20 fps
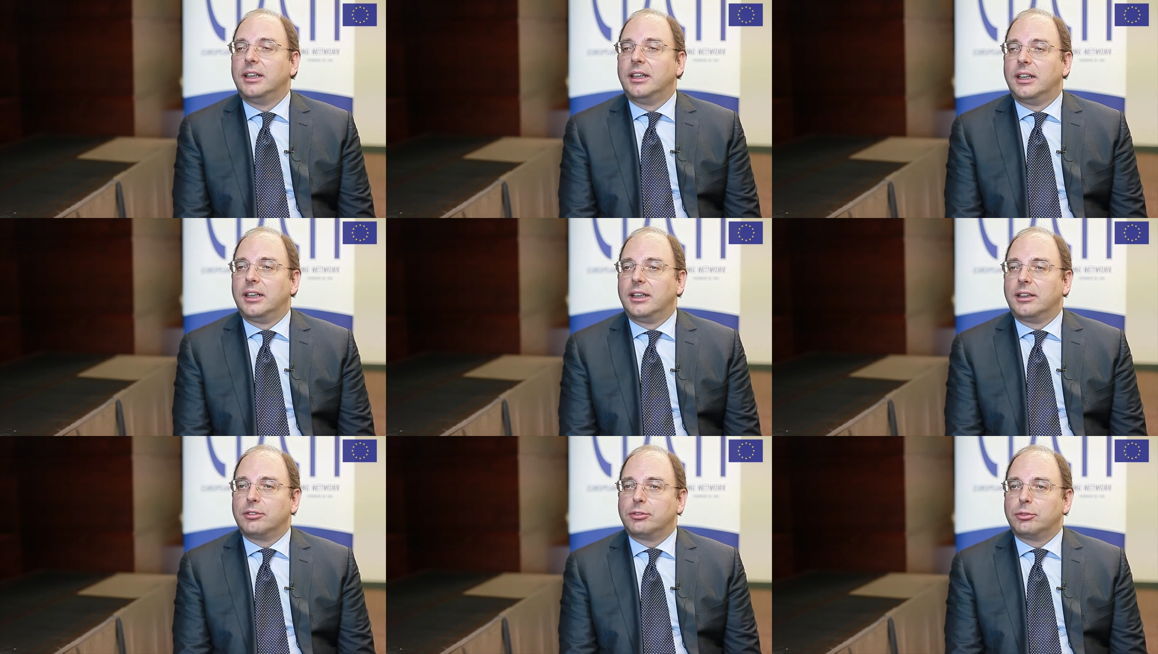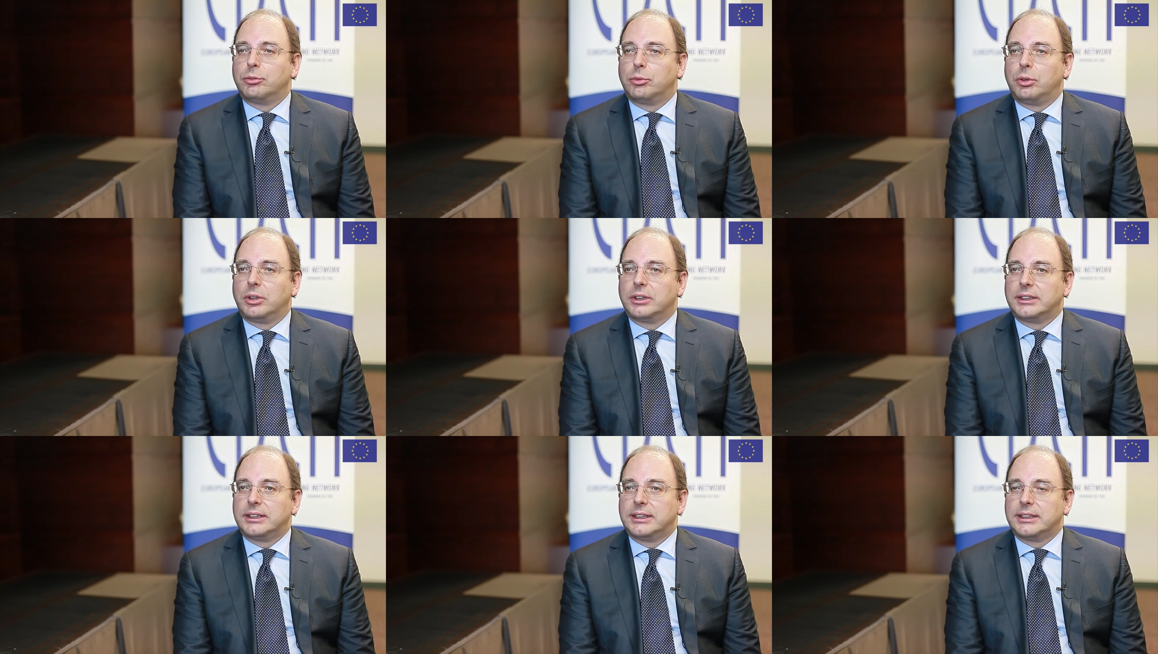of
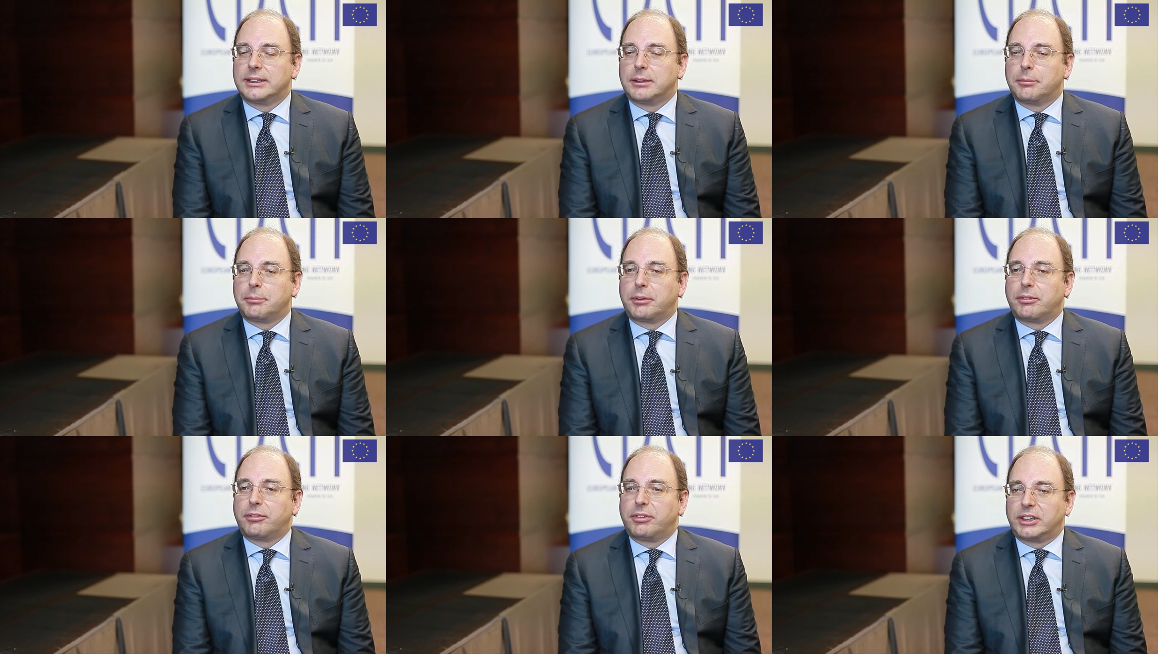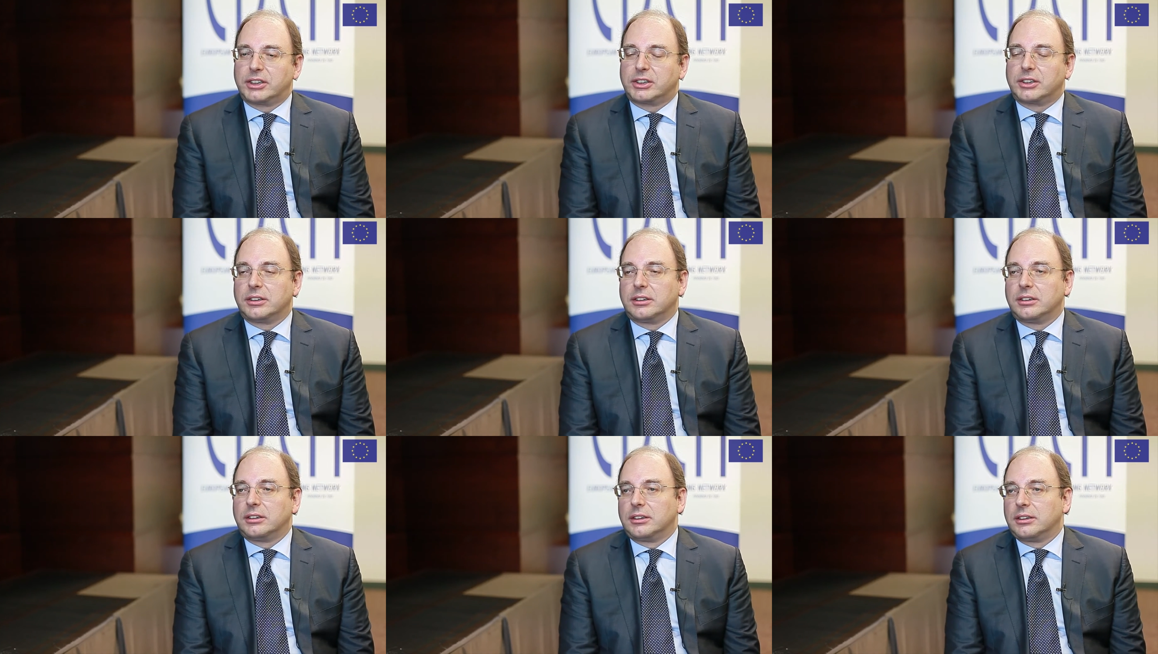what is the
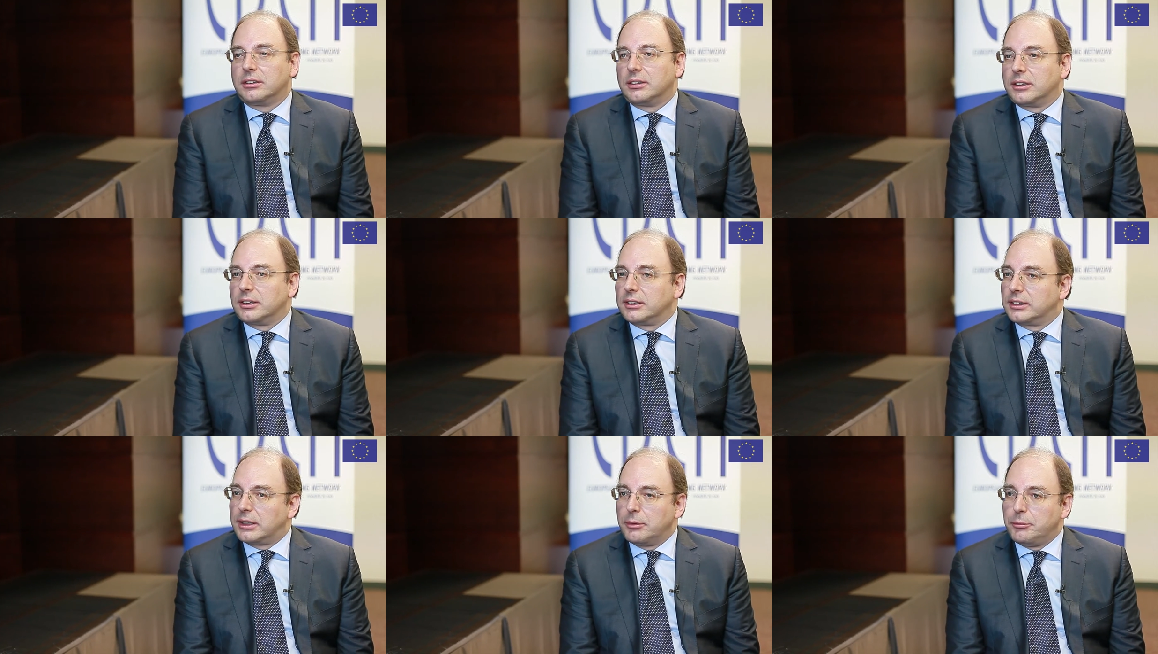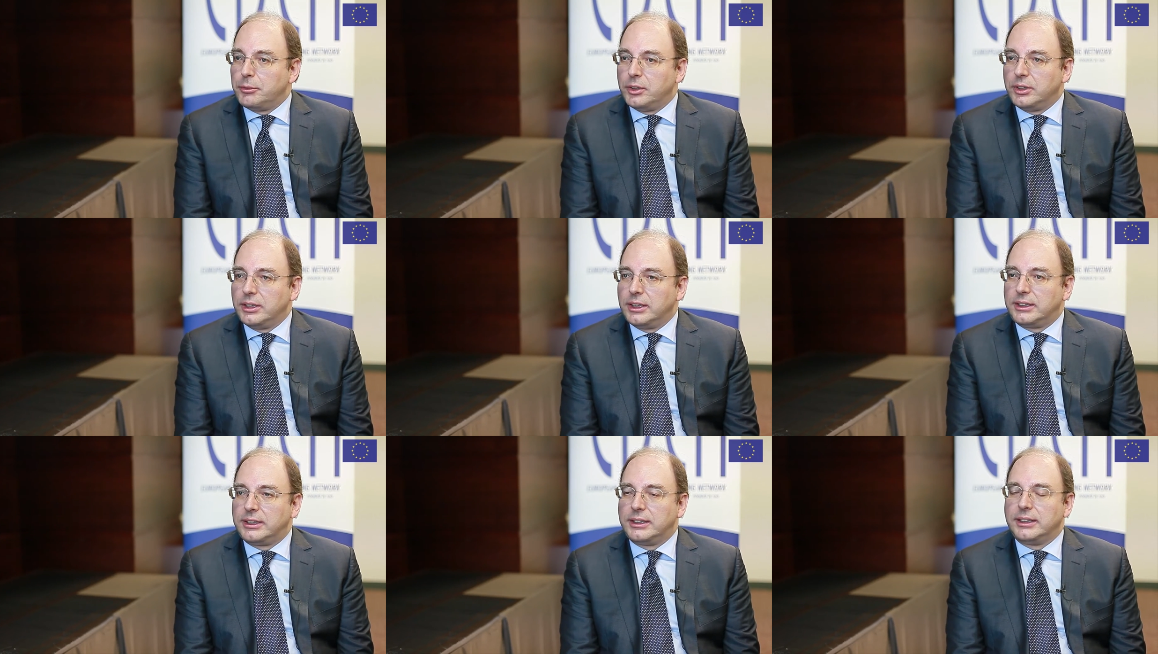professional uh,
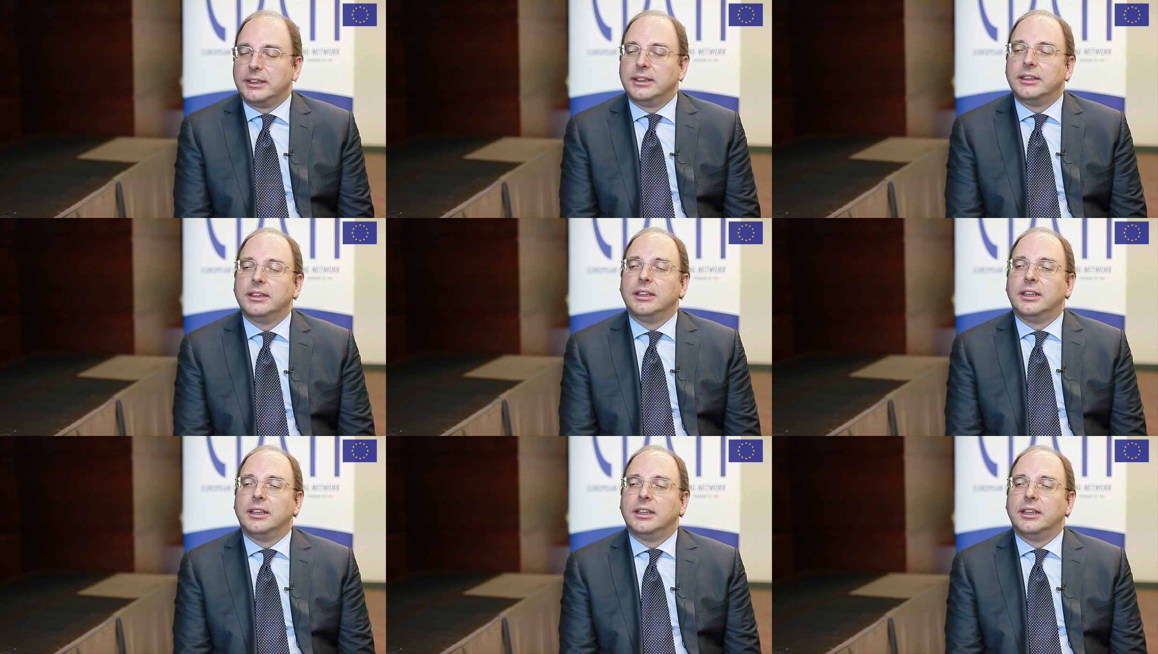community